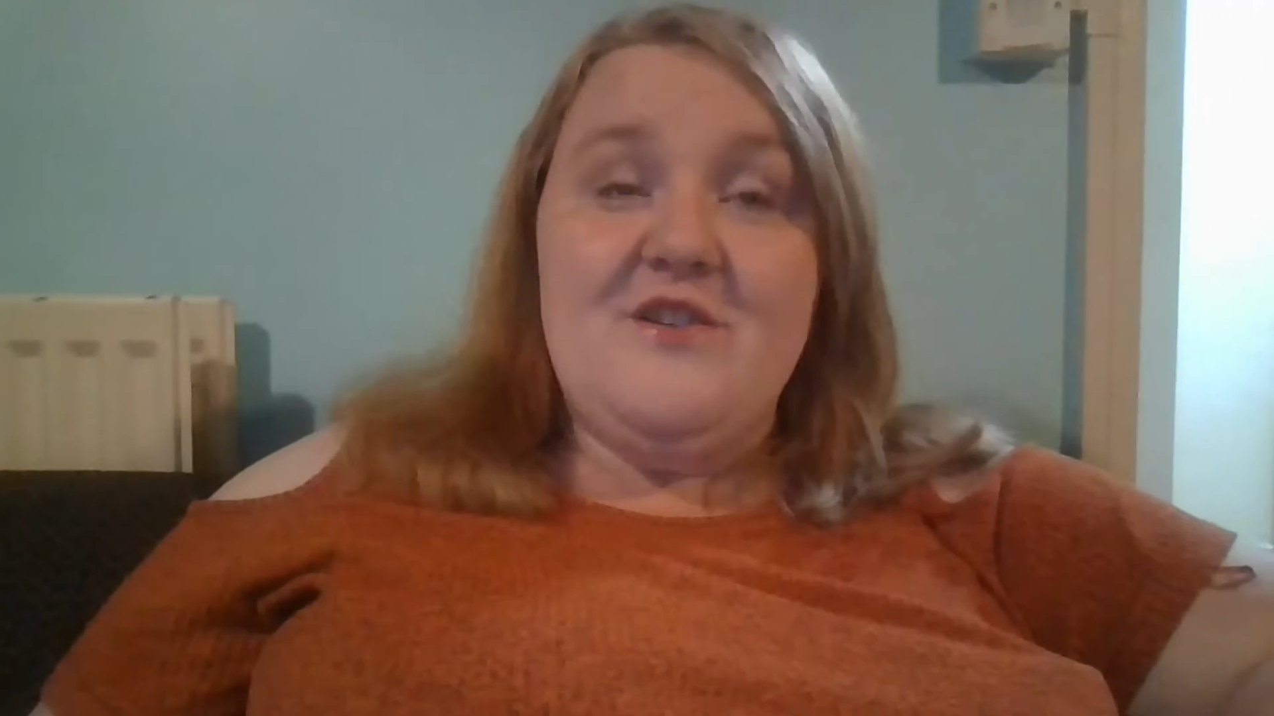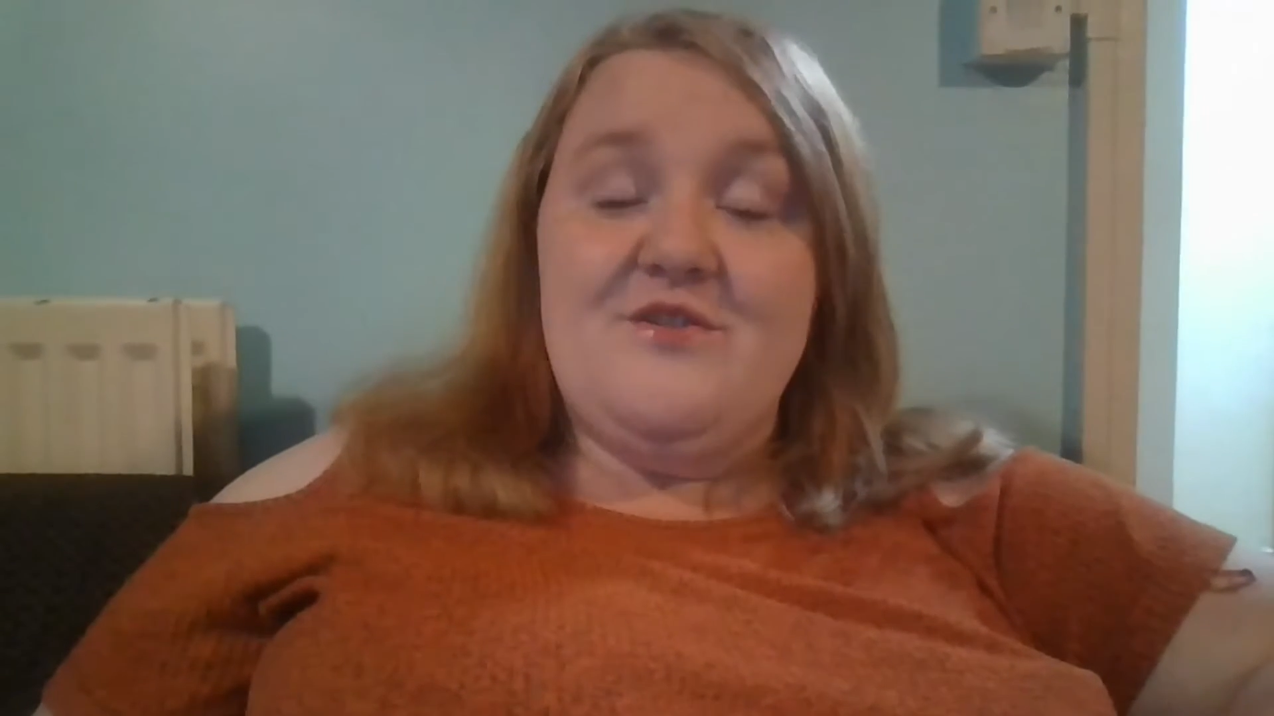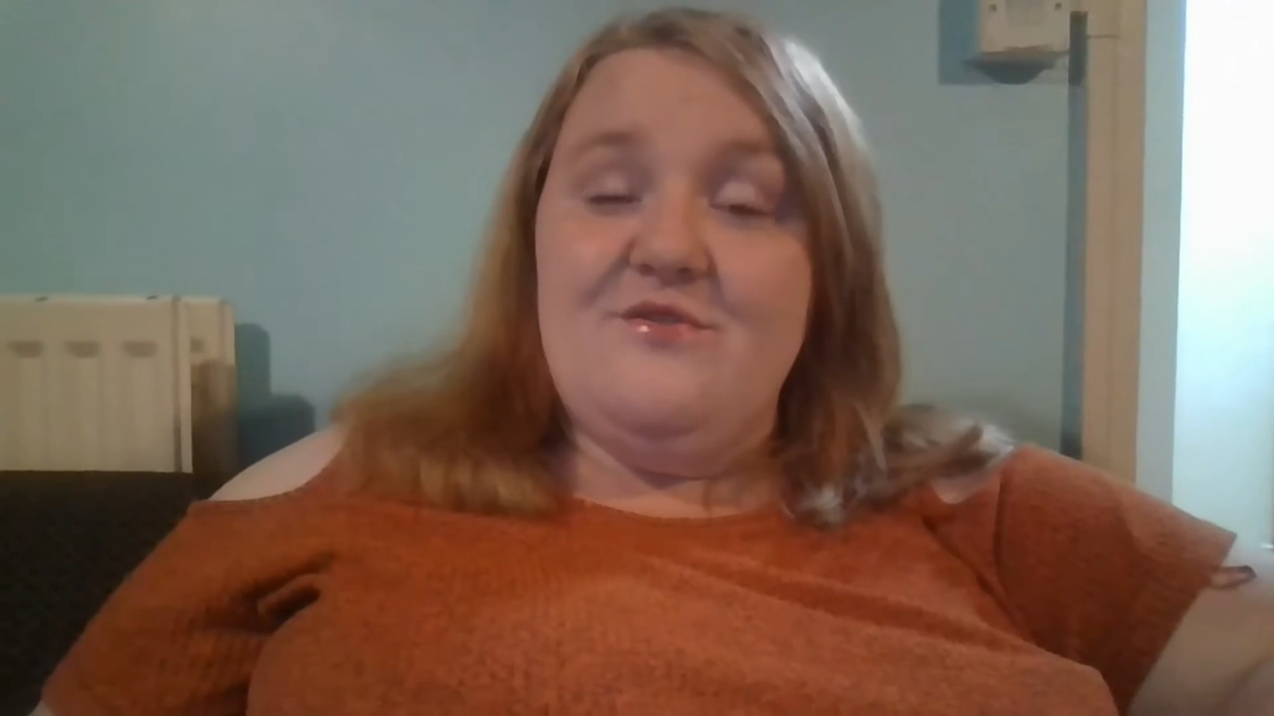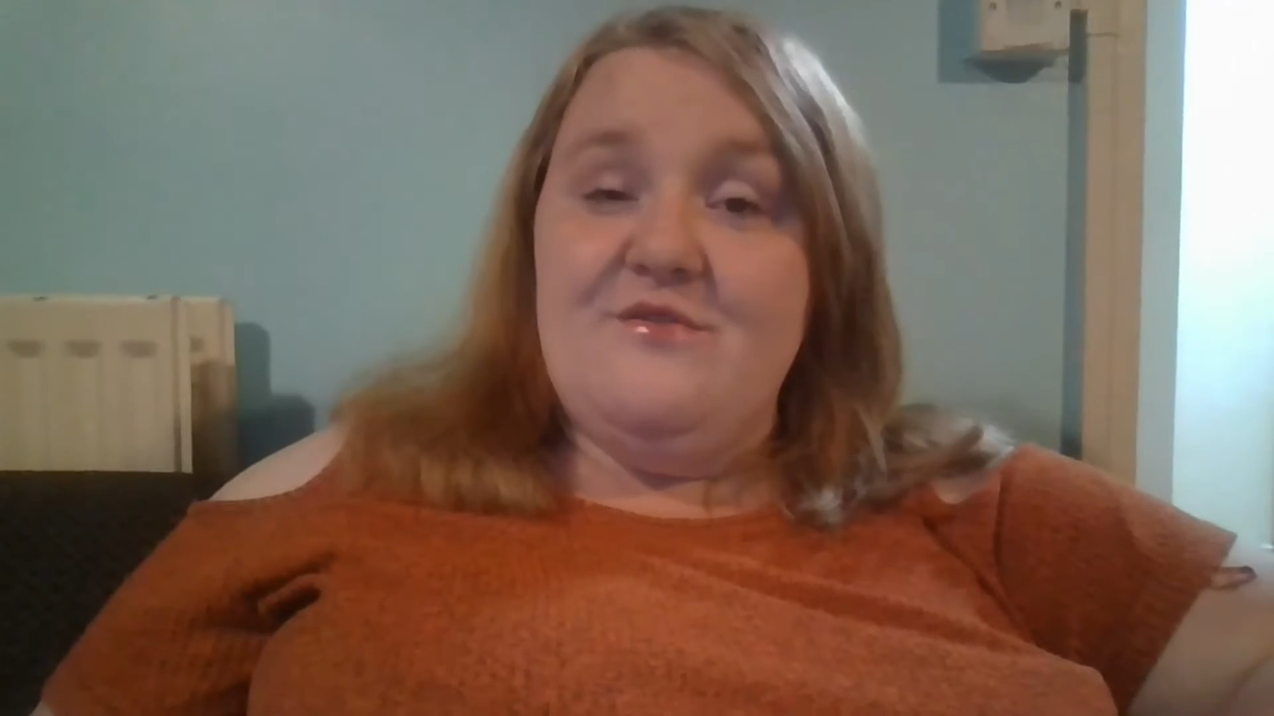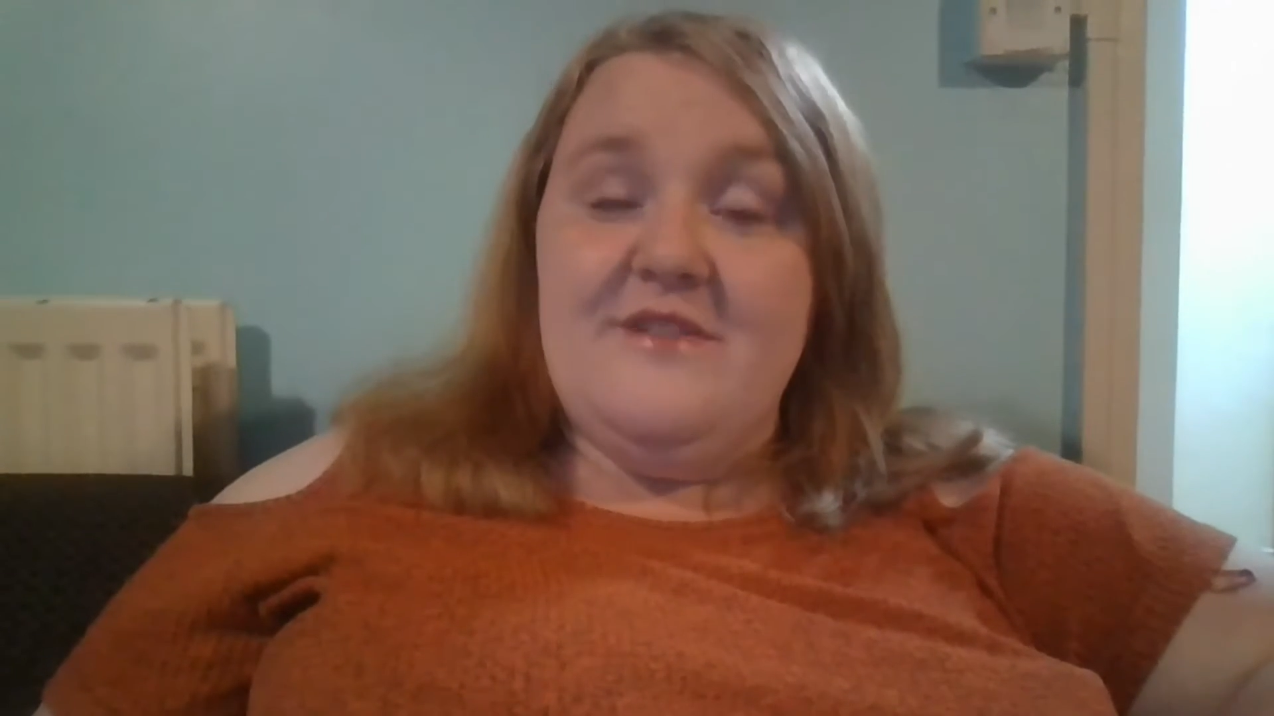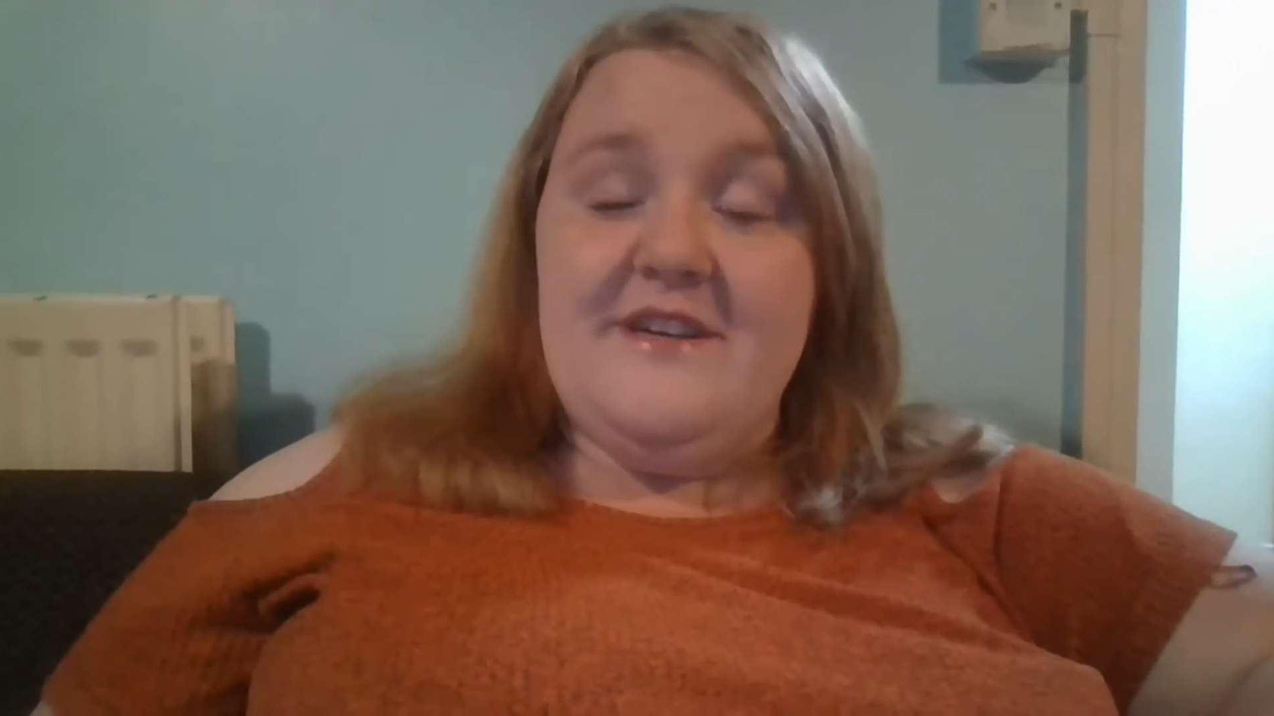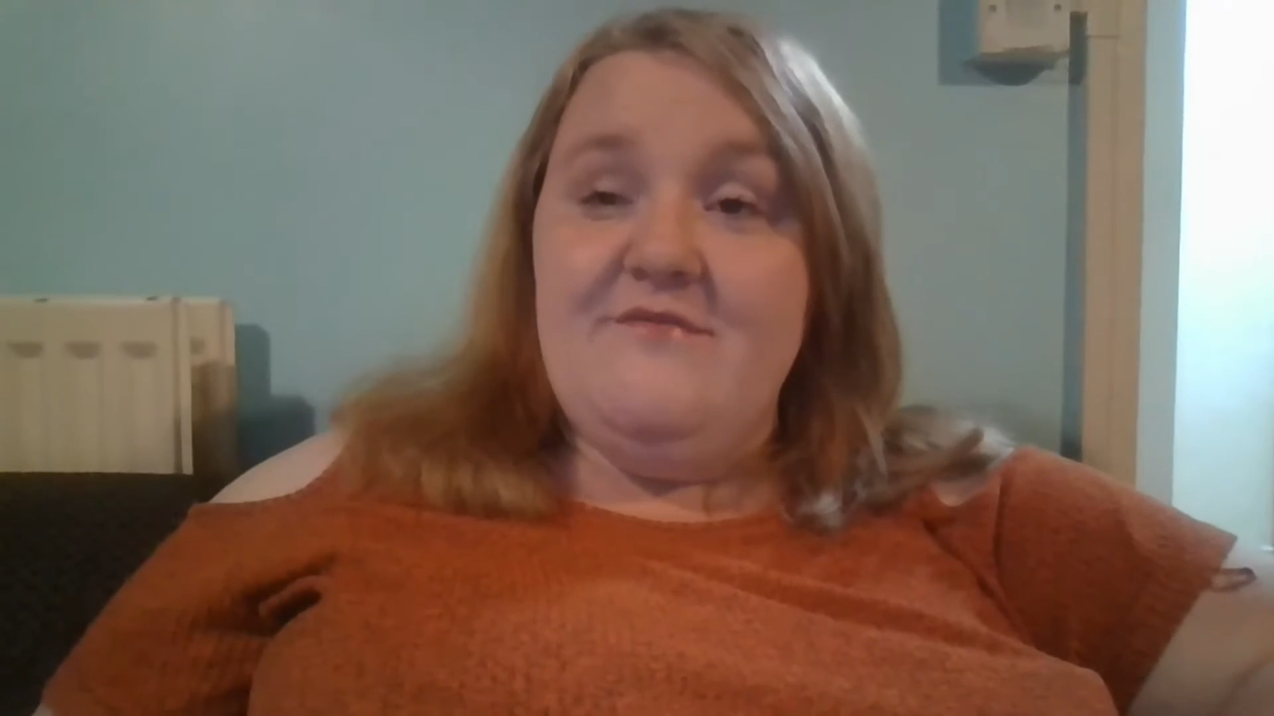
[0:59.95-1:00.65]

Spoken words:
story